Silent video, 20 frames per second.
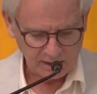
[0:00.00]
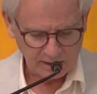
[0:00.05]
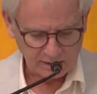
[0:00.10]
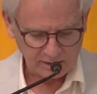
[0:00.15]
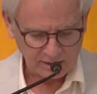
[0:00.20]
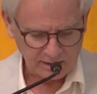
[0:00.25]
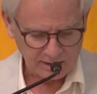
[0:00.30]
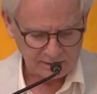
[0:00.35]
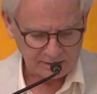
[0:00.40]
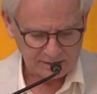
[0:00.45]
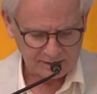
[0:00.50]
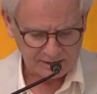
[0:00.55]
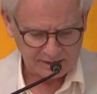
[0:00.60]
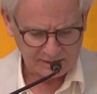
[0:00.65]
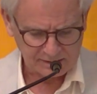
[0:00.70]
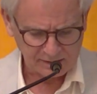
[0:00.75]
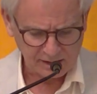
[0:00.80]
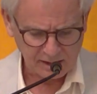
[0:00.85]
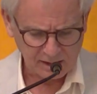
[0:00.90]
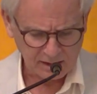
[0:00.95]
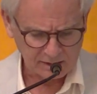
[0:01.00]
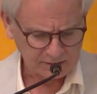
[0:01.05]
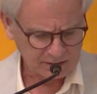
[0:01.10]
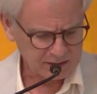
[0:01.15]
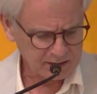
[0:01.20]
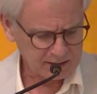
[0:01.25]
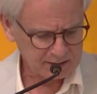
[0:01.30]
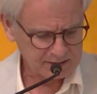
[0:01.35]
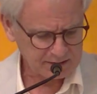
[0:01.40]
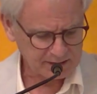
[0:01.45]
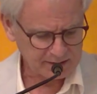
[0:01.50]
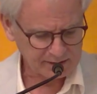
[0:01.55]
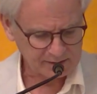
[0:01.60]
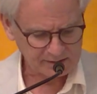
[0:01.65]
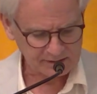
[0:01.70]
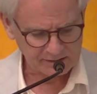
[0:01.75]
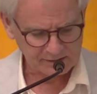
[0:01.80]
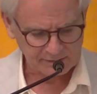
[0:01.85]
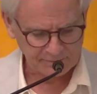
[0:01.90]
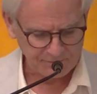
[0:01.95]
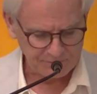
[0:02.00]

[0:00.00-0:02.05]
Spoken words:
context.